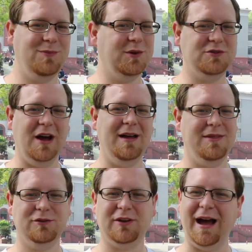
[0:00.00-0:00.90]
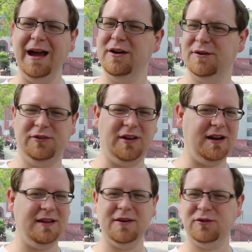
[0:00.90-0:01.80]
They're done. They're tired of
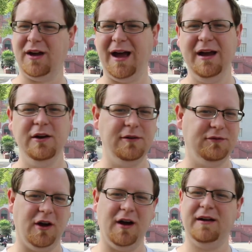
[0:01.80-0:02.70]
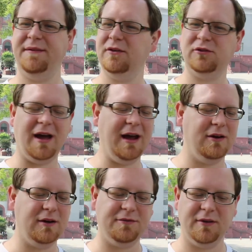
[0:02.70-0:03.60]
studying. They're tired of talking. They're
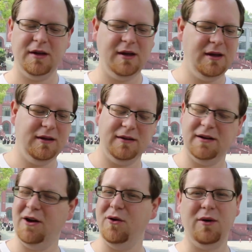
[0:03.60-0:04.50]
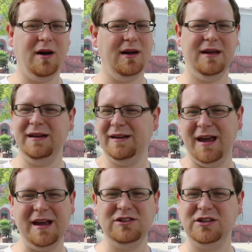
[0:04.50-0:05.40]
tired of, you know,
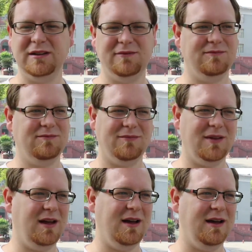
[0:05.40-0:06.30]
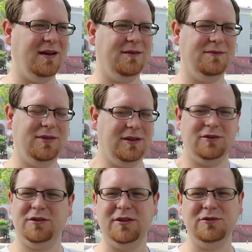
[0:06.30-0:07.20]
engaging.
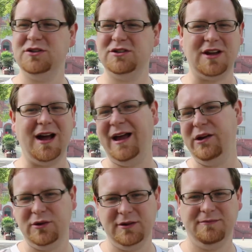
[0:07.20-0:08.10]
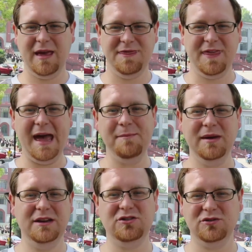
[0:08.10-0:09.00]
They're just tired, and that
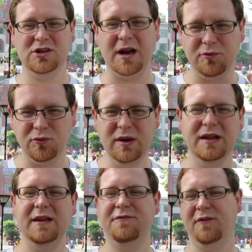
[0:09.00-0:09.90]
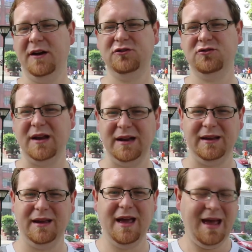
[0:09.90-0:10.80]
makes your job really
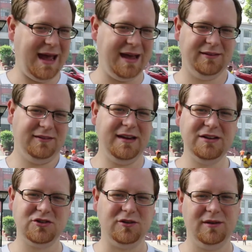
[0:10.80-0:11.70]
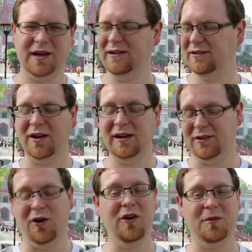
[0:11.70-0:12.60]
frustrating as a teacher.
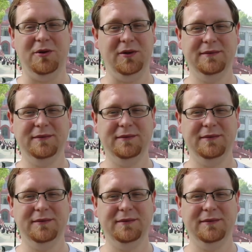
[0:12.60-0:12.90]
It's horrible.